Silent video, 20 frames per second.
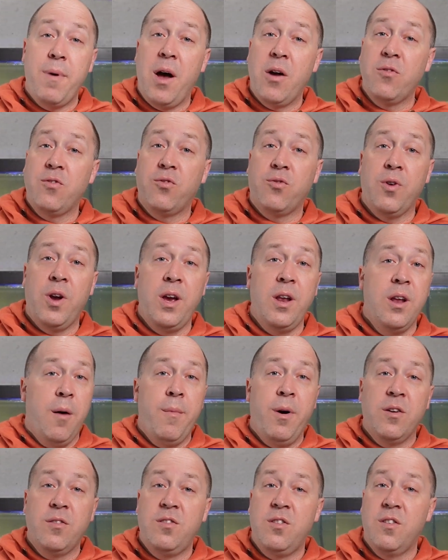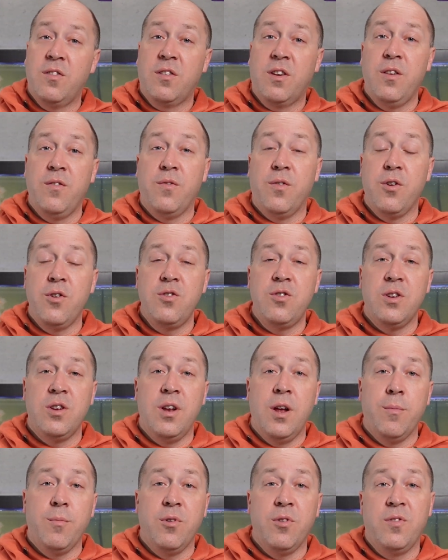bounce rate amongst just conversion
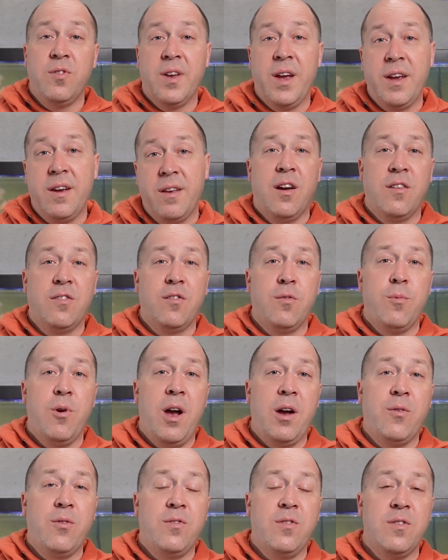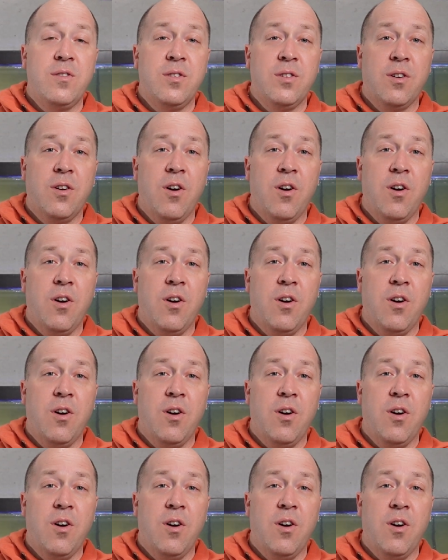numbers like customer acquisition